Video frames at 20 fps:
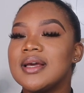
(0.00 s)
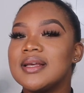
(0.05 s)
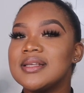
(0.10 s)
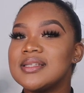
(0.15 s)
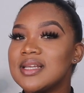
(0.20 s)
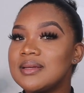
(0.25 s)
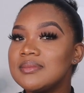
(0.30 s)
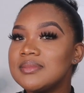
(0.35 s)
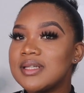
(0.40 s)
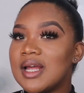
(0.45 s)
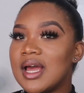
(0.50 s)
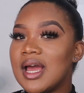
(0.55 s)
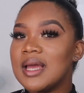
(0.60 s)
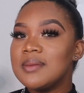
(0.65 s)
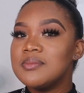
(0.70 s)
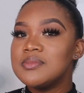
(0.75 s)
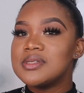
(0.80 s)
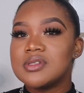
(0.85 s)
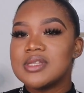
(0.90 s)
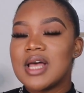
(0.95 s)

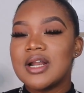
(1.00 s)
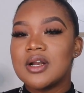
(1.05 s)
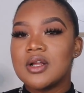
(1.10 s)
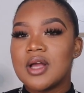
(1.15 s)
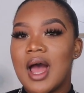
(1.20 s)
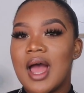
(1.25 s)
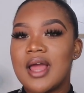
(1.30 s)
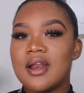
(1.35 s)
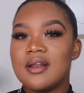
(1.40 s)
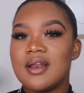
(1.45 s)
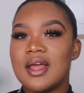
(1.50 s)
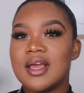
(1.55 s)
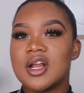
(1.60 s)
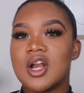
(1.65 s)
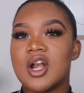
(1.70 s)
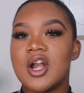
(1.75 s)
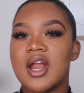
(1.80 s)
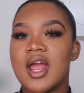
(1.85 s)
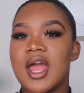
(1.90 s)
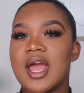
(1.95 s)
Sometimes that kind of like
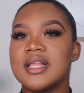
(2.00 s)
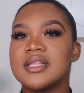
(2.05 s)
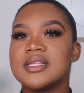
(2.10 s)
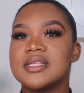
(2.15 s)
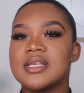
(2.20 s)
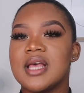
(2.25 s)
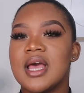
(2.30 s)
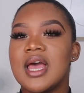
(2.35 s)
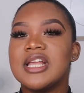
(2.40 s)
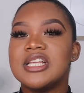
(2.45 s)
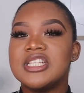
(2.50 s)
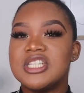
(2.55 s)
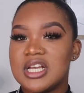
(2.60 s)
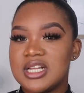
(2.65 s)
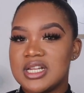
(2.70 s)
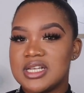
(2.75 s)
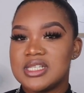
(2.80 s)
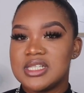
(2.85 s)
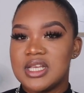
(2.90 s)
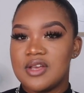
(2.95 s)
creates
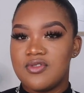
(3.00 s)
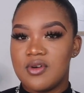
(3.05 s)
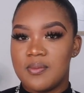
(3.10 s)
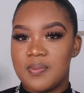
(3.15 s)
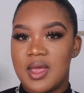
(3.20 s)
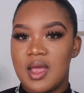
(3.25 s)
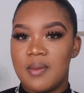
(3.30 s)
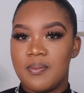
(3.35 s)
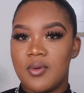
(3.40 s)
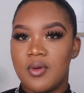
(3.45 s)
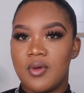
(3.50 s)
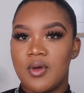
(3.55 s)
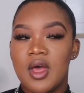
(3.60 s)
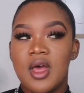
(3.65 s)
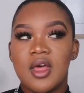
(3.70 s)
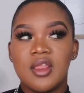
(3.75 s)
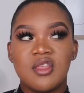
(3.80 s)
jealousy for people.